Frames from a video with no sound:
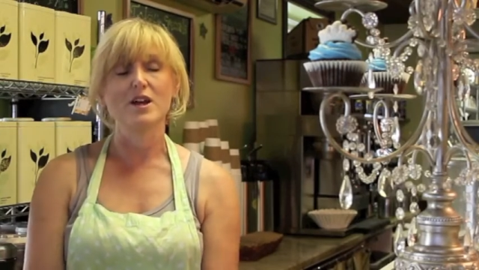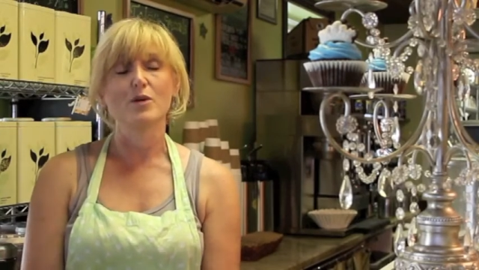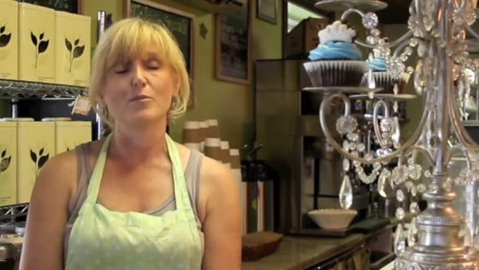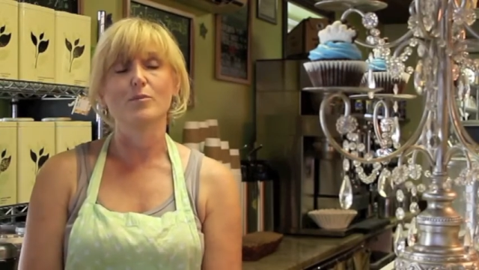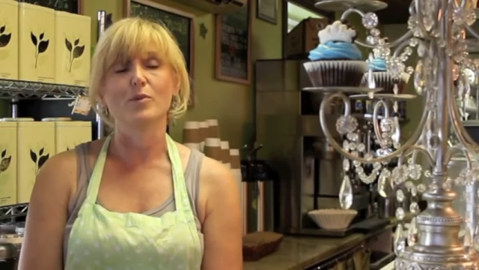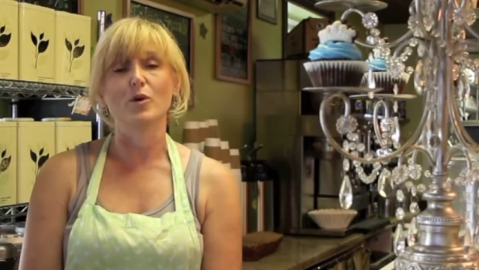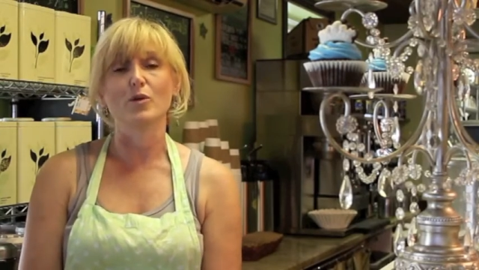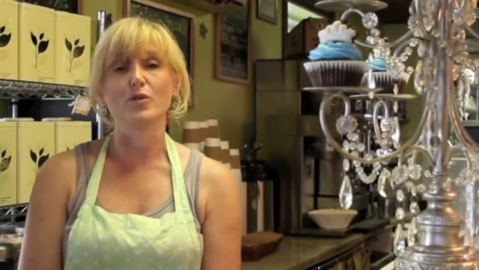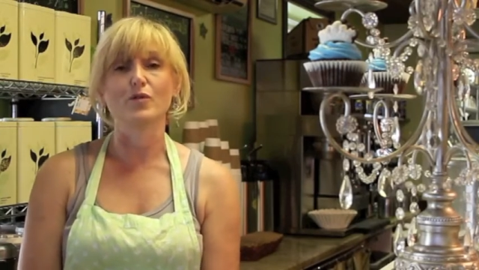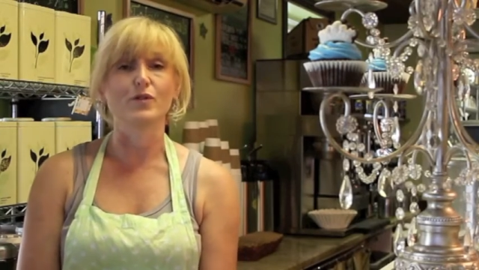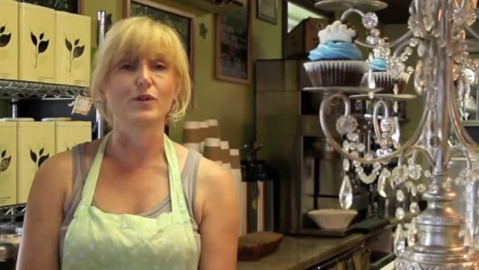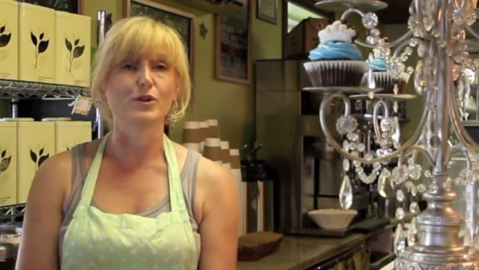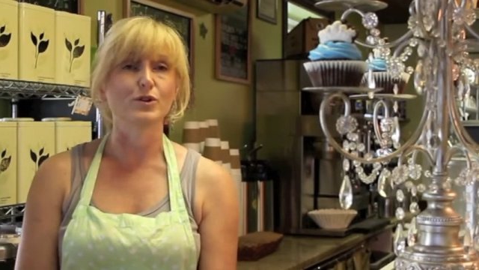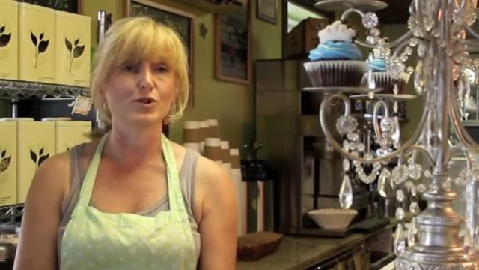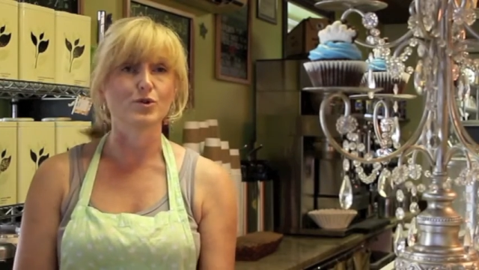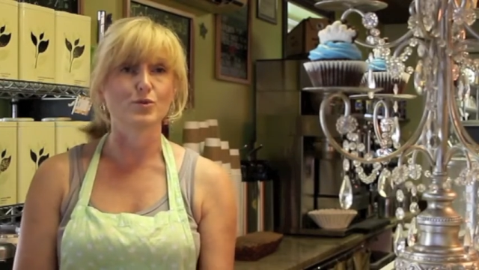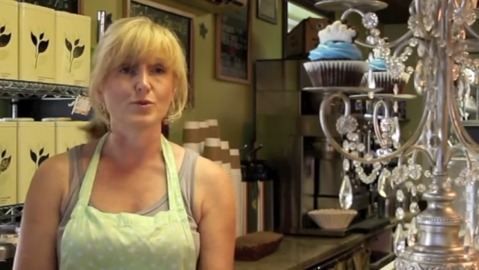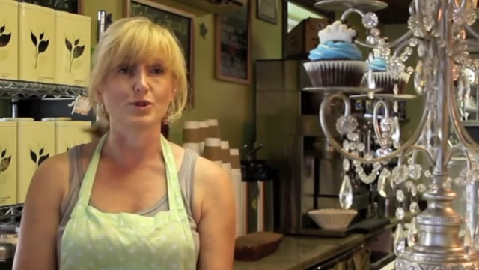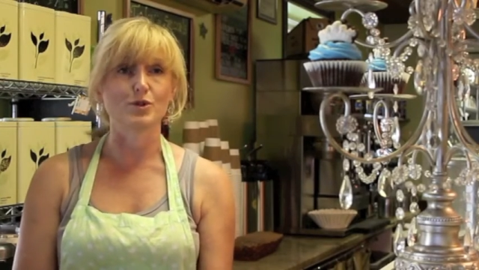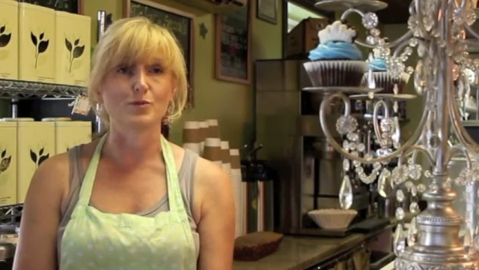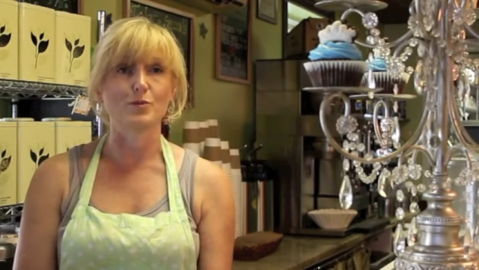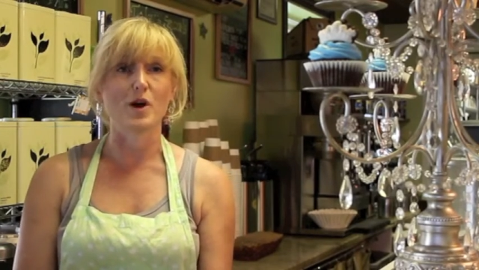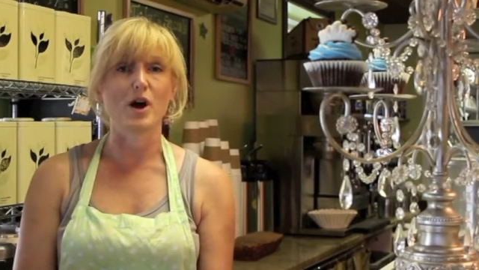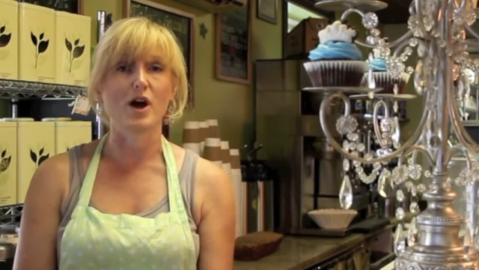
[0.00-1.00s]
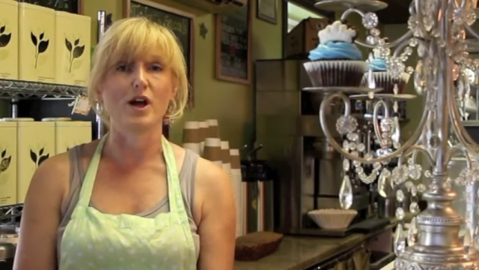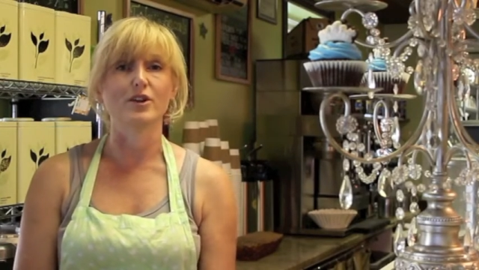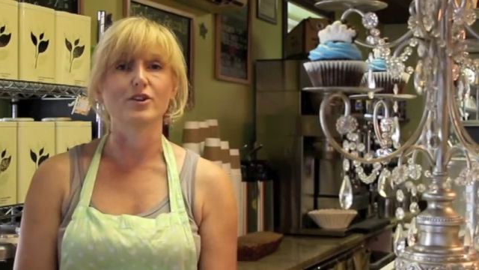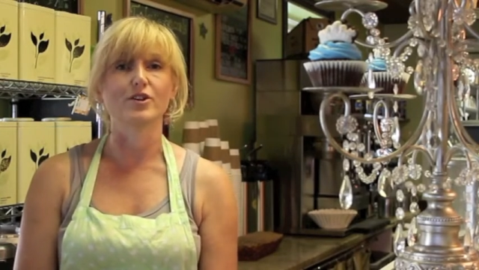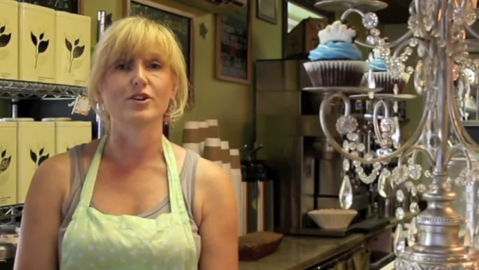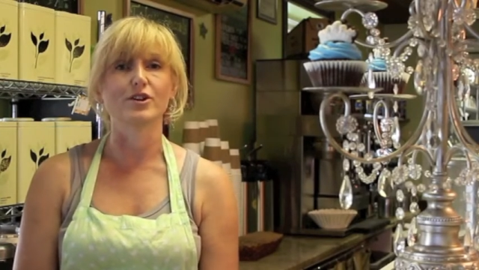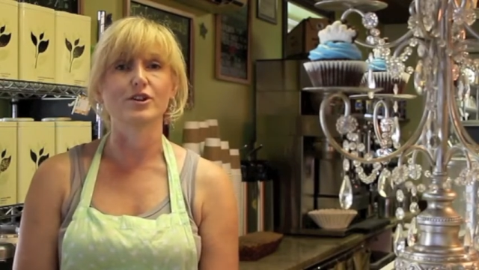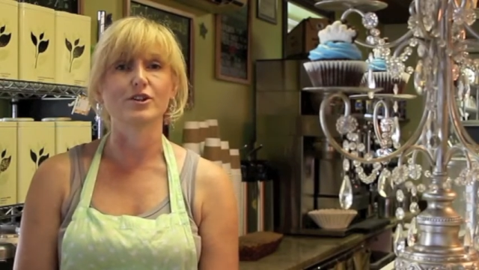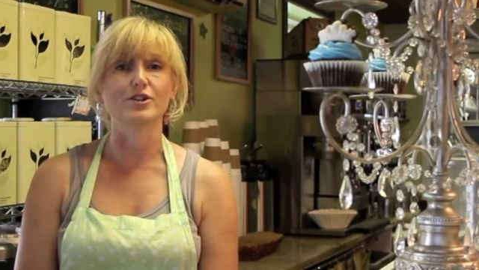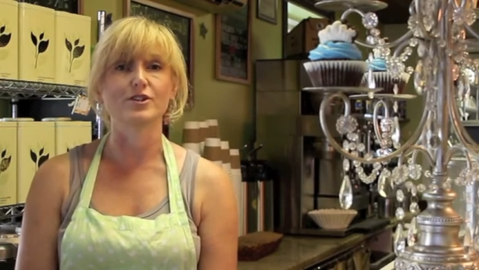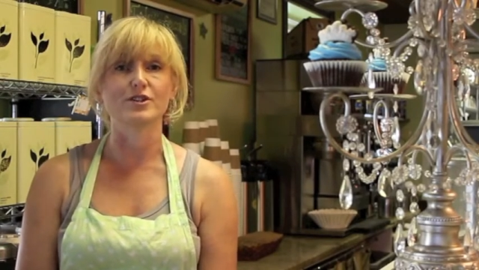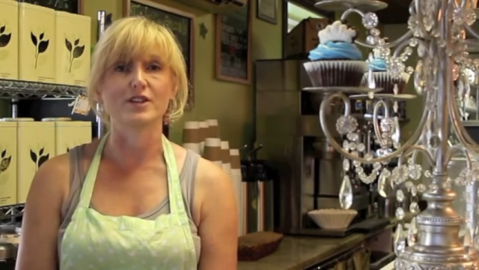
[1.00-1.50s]
both first
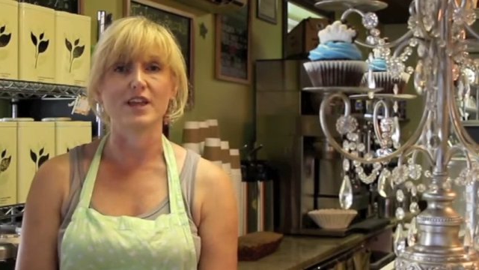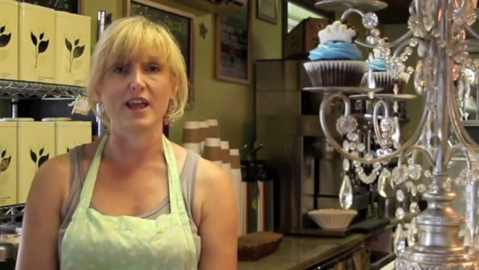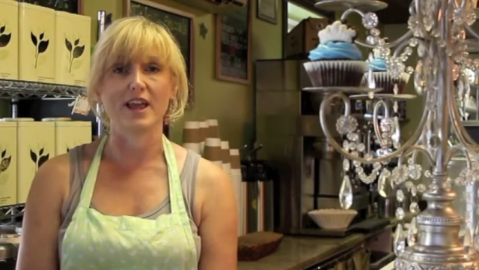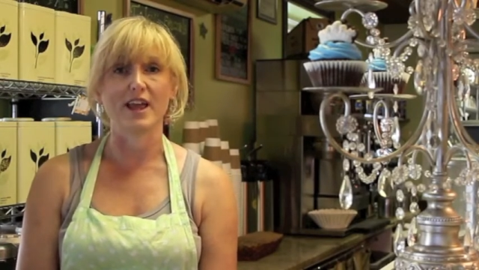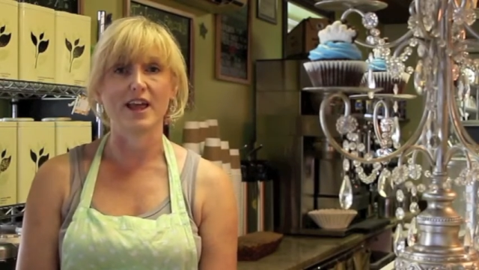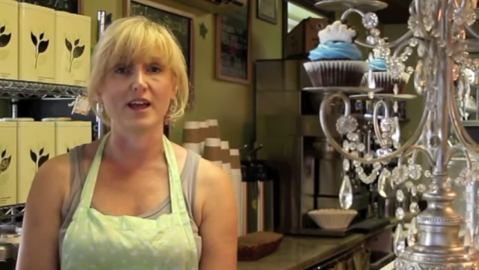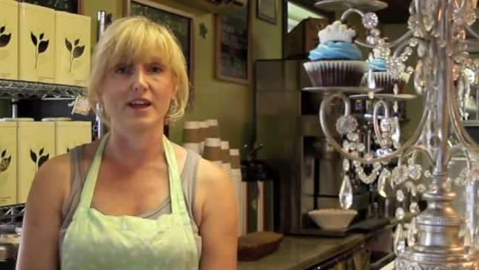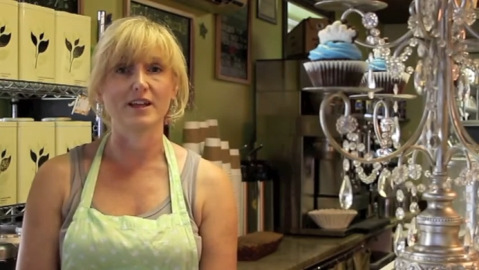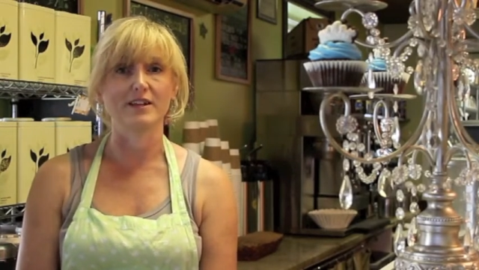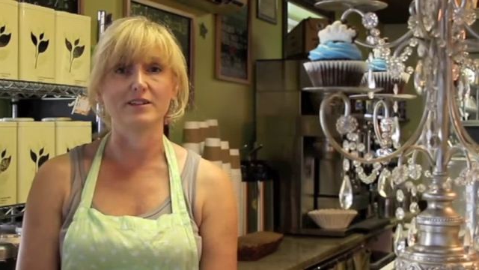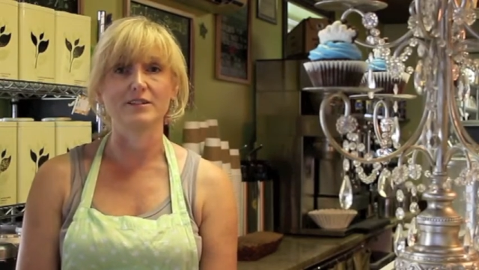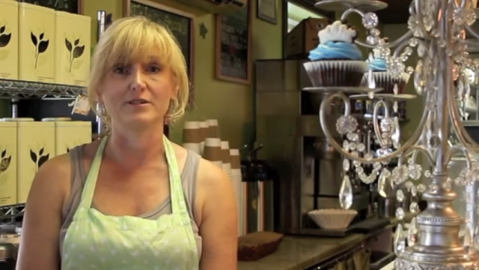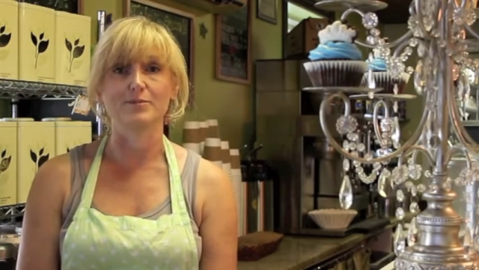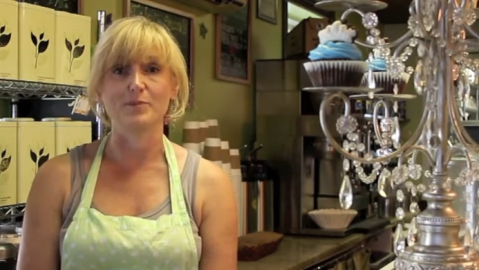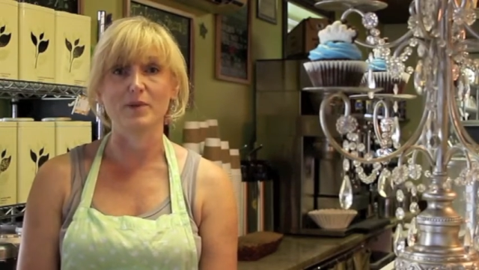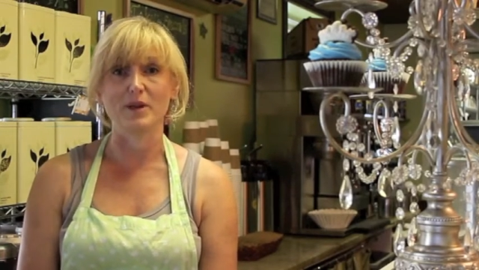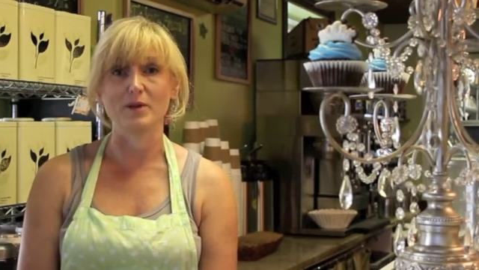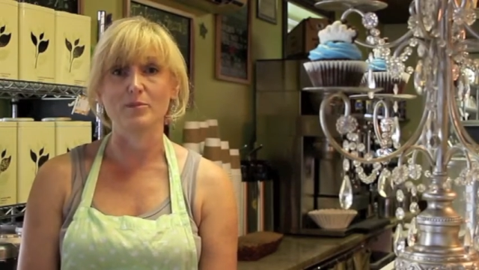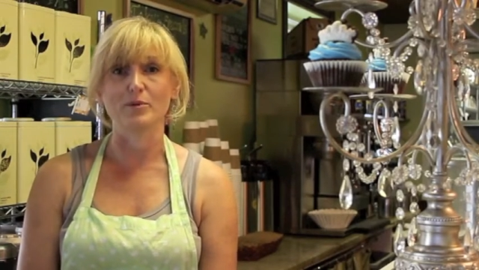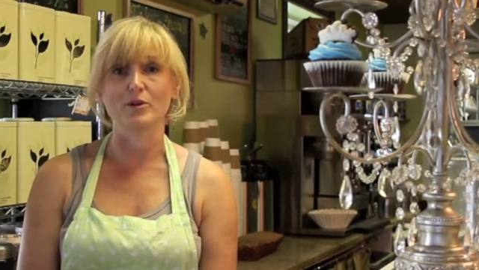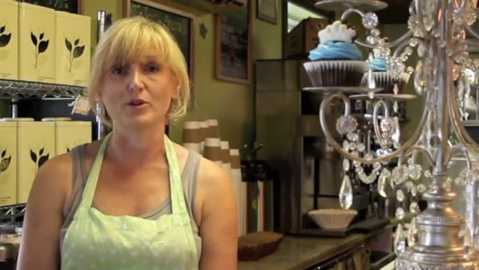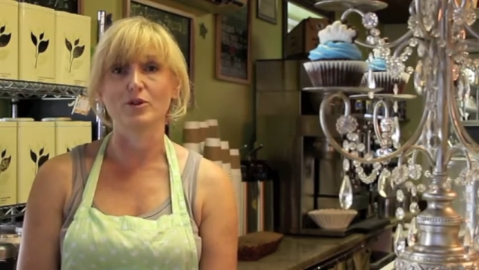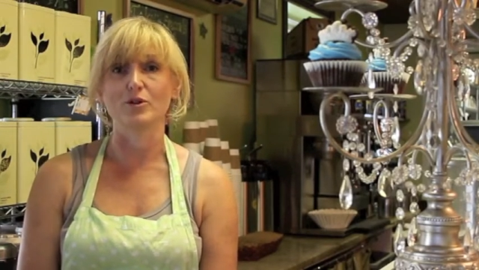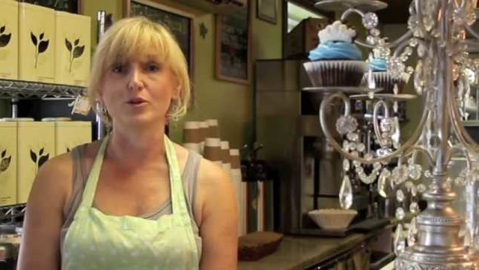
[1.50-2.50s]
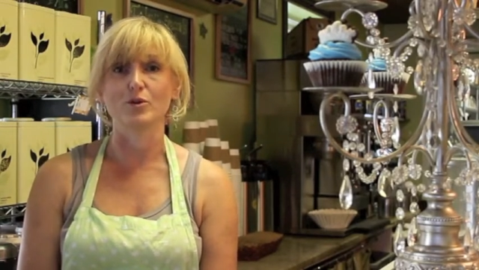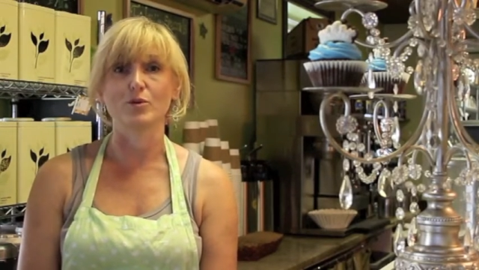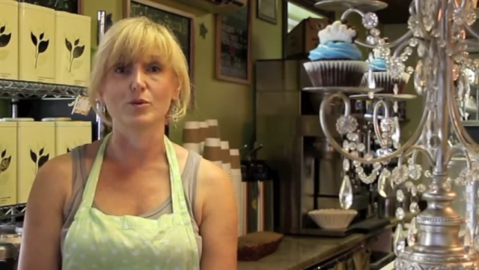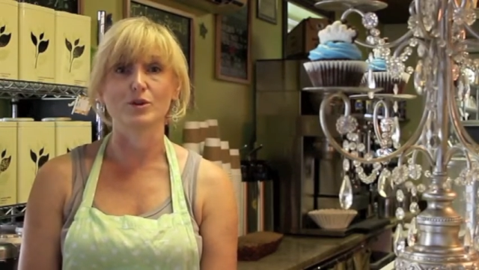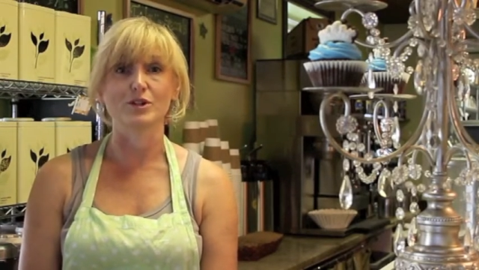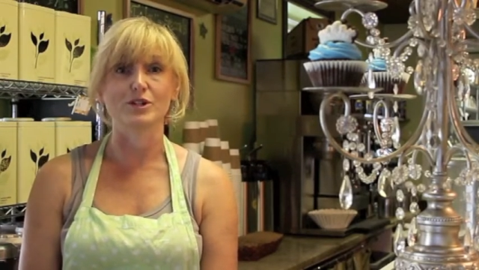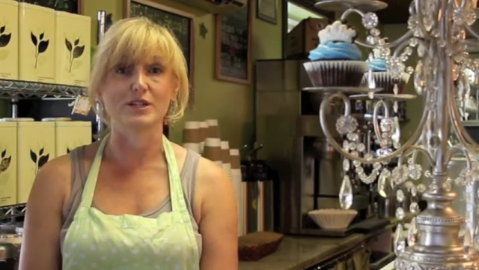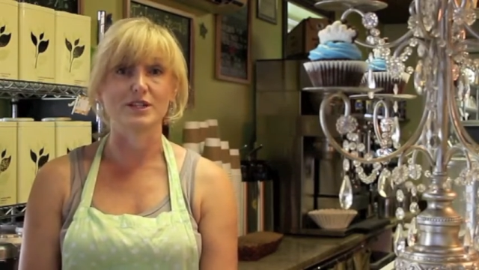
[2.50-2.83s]
responders and people who were